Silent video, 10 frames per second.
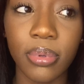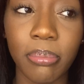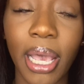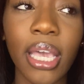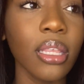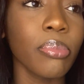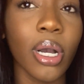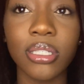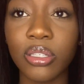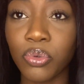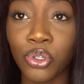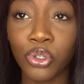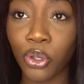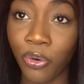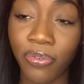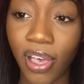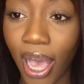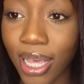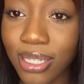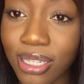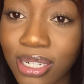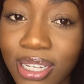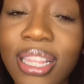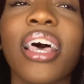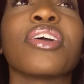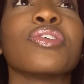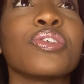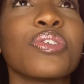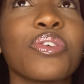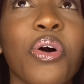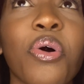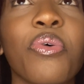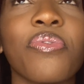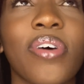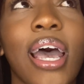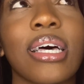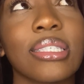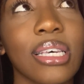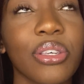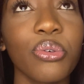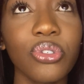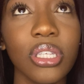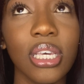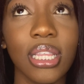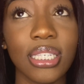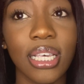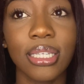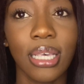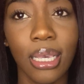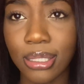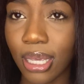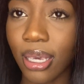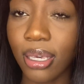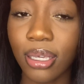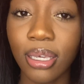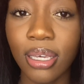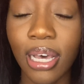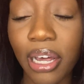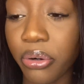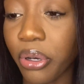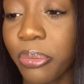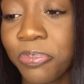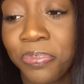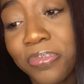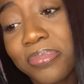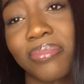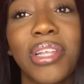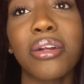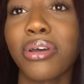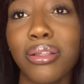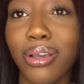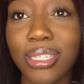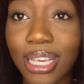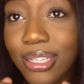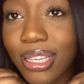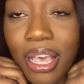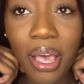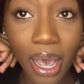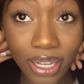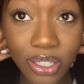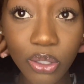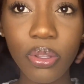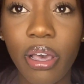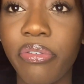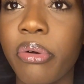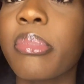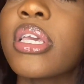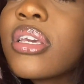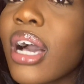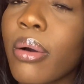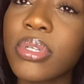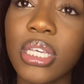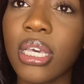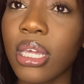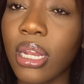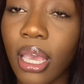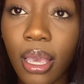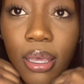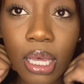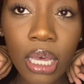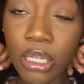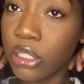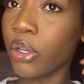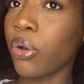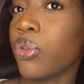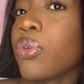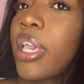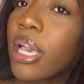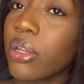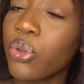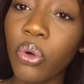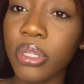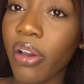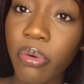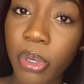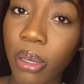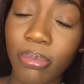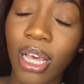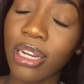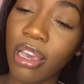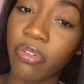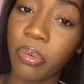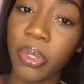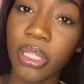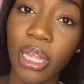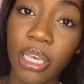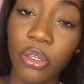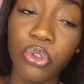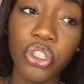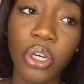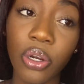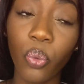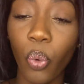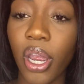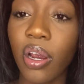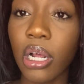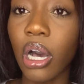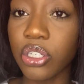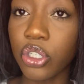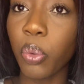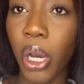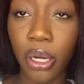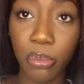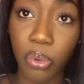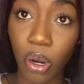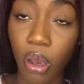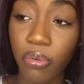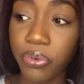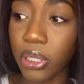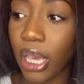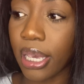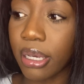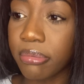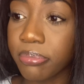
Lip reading: my healing process was so fast. Like, so fast. Like, usually they say it takes like, I don't know. I don't know how long it takes. I just know that for me, I was in, so you will never be, not never, but like, you shouldn't wear an underwired bra for like,